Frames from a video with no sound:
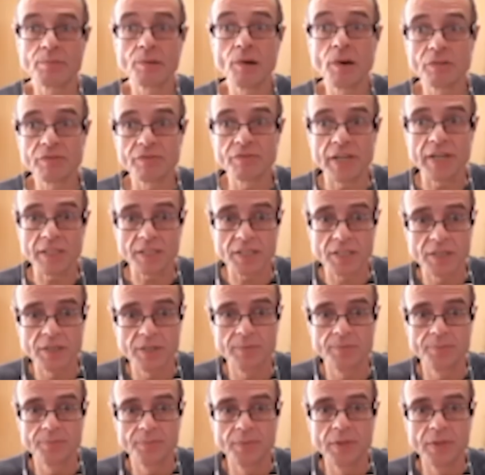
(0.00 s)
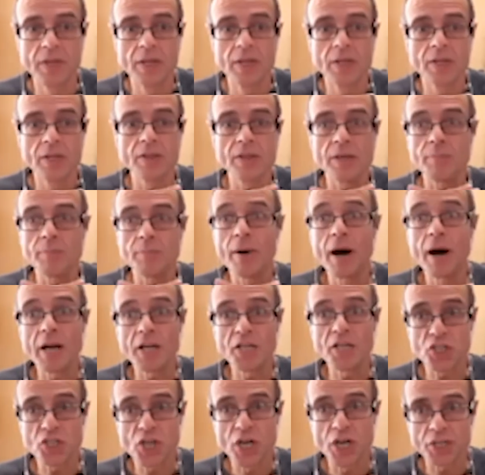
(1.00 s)
Proffit, the
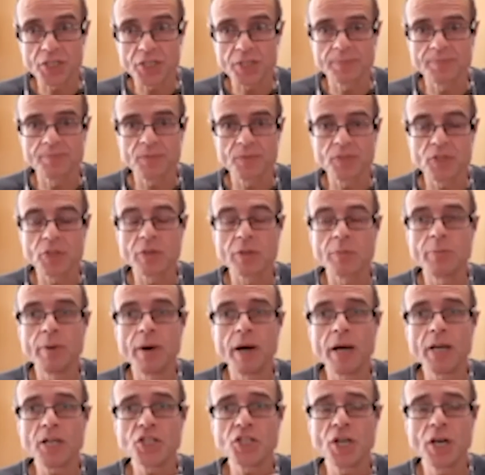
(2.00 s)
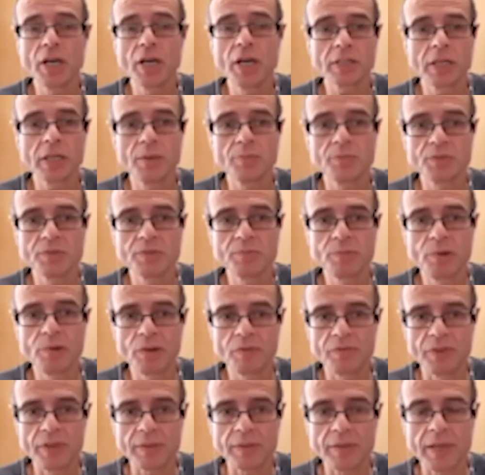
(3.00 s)
pie chart so the pie chart comes from
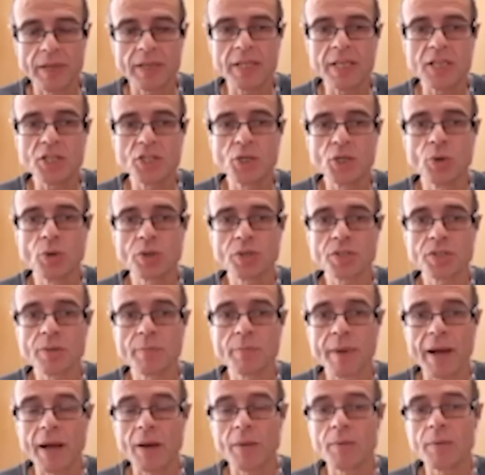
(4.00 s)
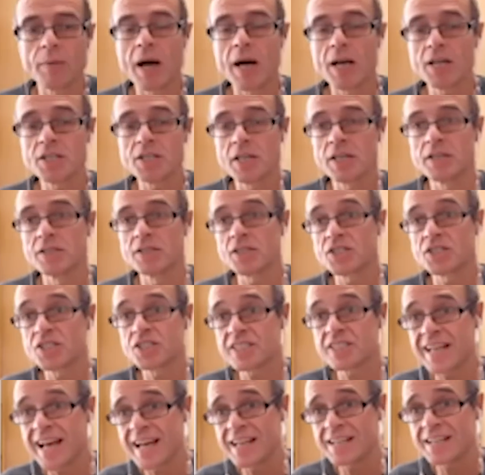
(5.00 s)
Proffit, and he talks about us
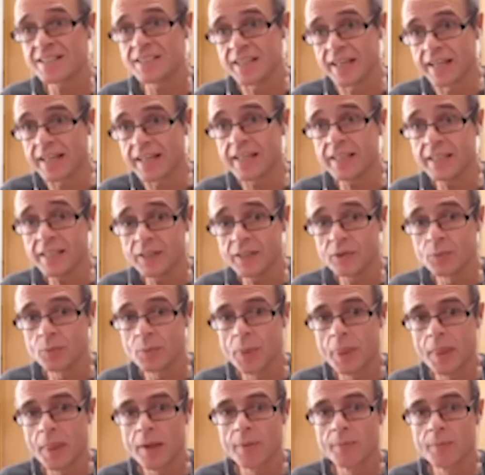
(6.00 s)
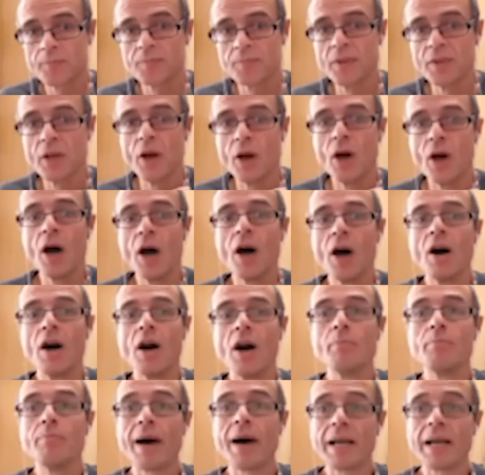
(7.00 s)
understanding
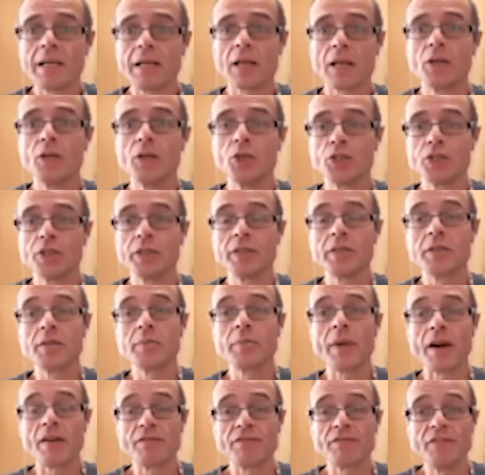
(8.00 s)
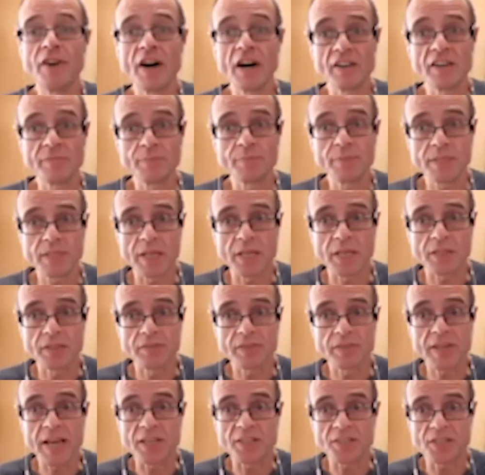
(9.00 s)
malocclusion in about 5%
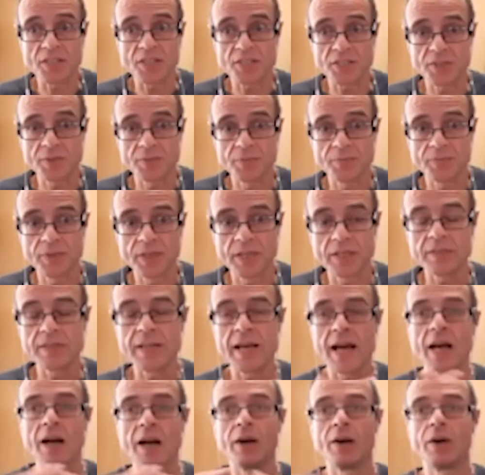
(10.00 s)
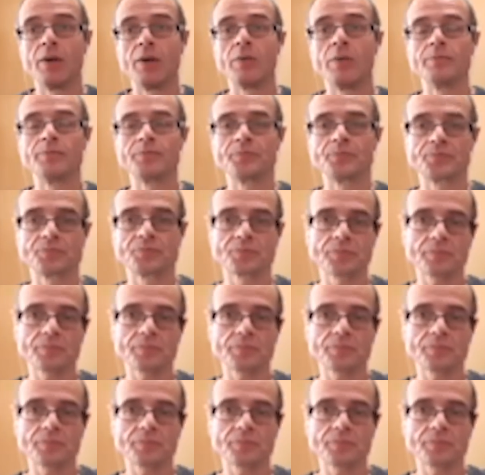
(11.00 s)
of cases. Now, mm-hmm.